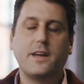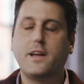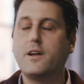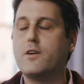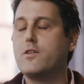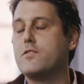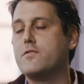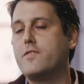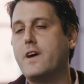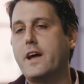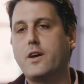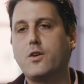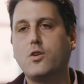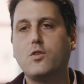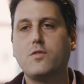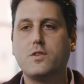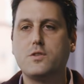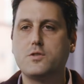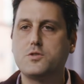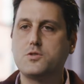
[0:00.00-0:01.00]
here in
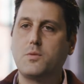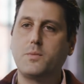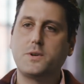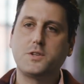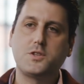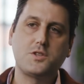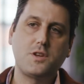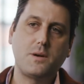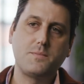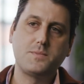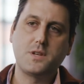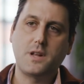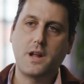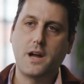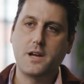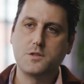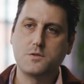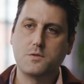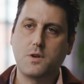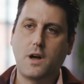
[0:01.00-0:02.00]
Vancouver, there's so much
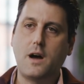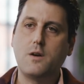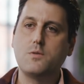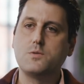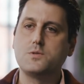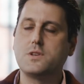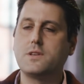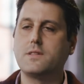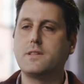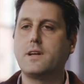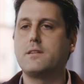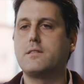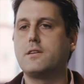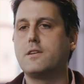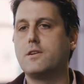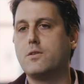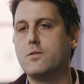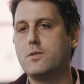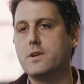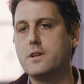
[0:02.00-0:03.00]
subsidized housing that,
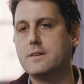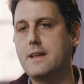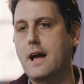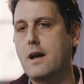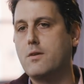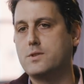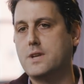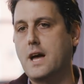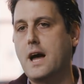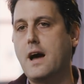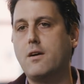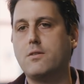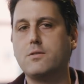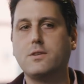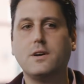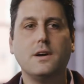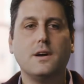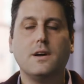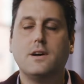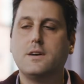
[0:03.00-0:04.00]
you know, in
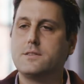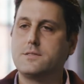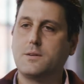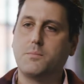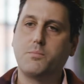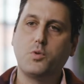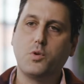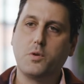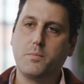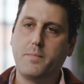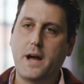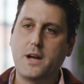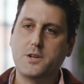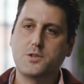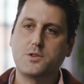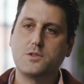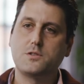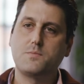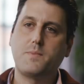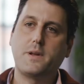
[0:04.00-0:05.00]
downtown, some poor
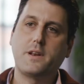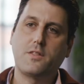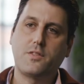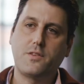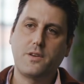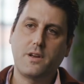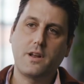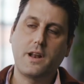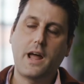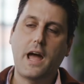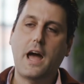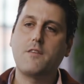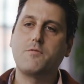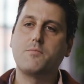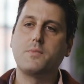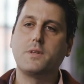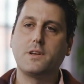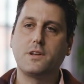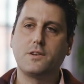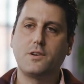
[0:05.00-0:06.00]
bastard spending
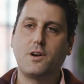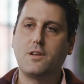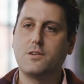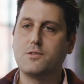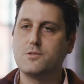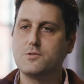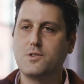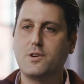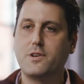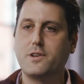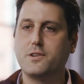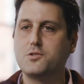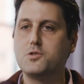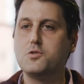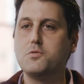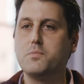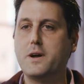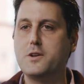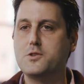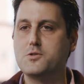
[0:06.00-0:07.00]
$3.5 million on a
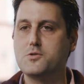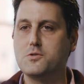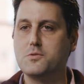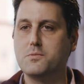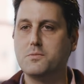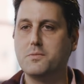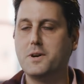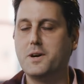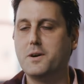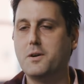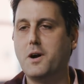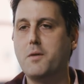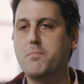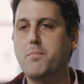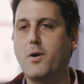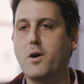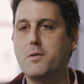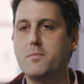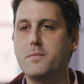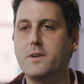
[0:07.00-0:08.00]
two-bedroom
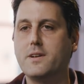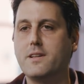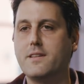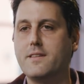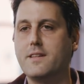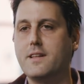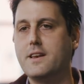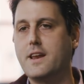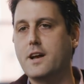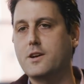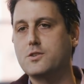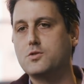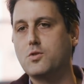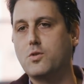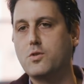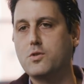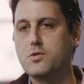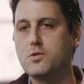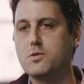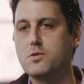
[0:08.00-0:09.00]
apartment, and then next door